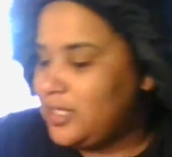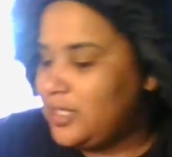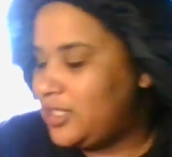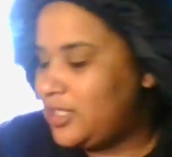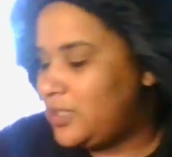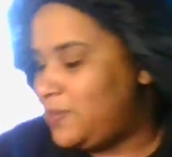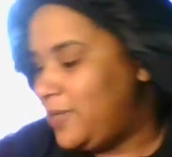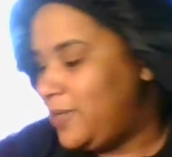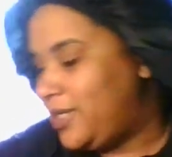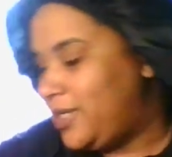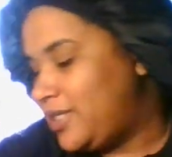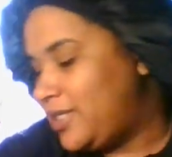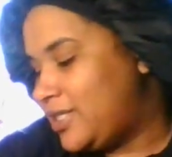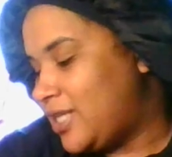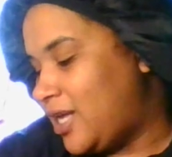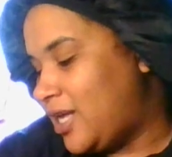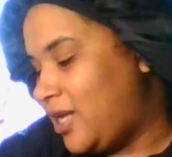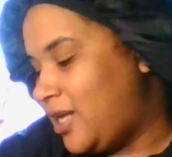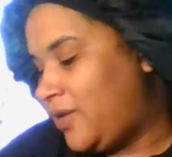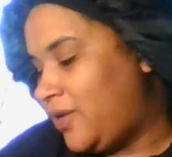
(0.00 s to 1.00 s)
Just be
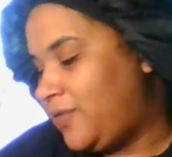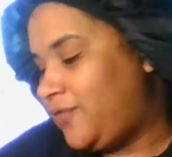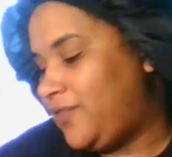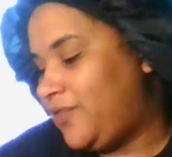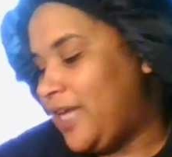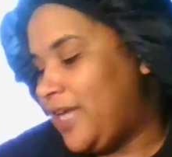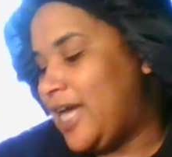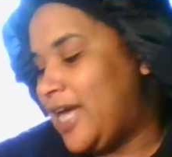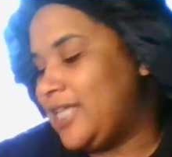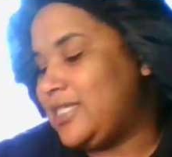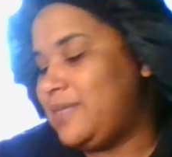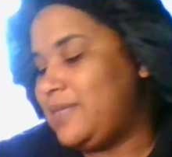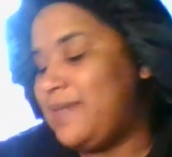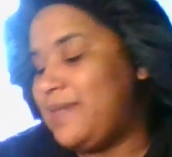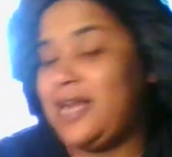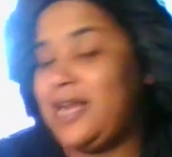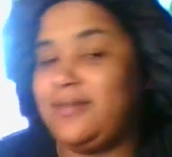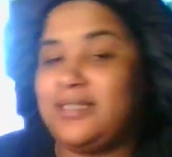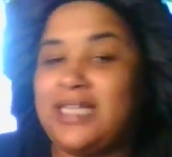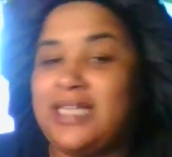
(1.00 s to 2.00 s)
yourself. Yeah,
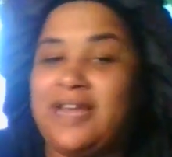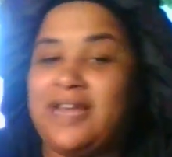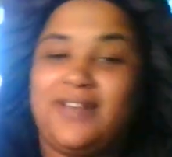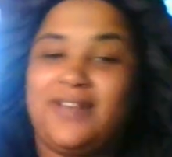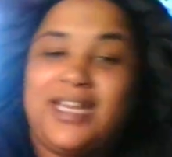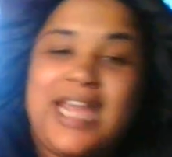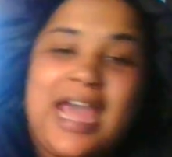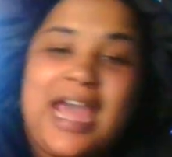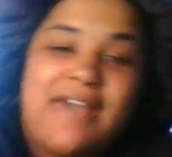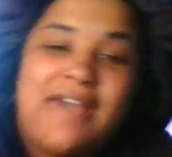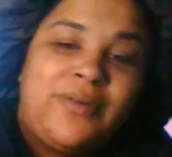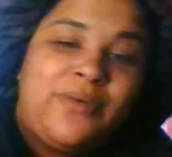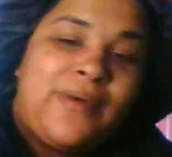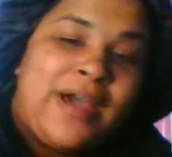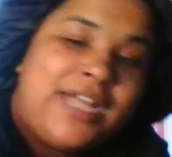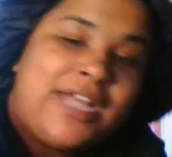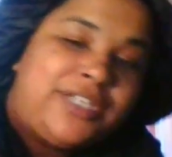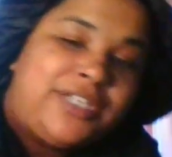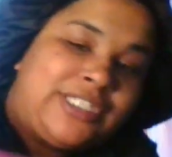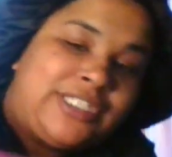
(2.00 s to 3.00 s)
somebody was definitely having
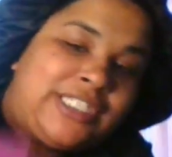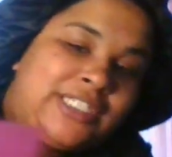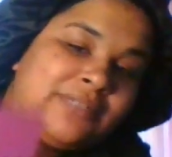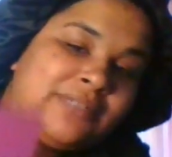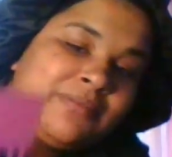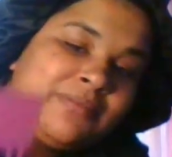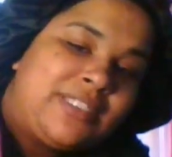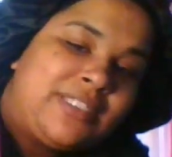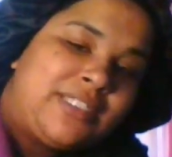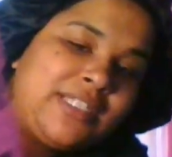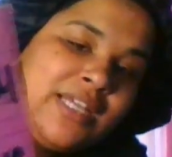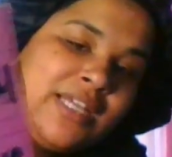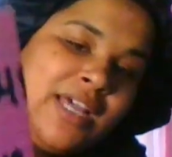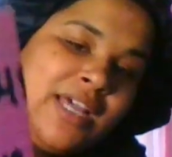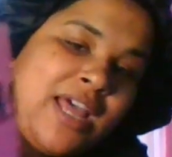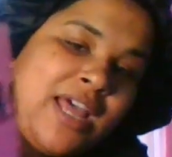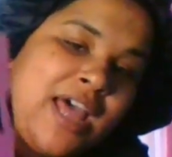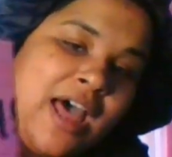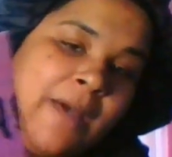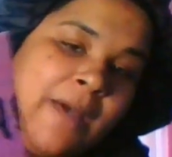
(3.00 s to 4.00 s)
wet dreams
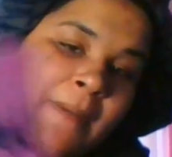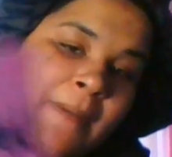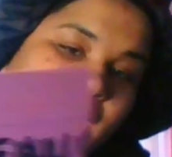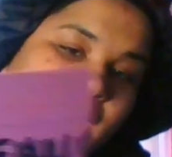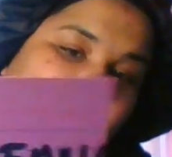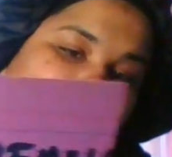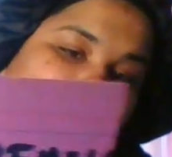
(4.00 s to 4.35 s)
about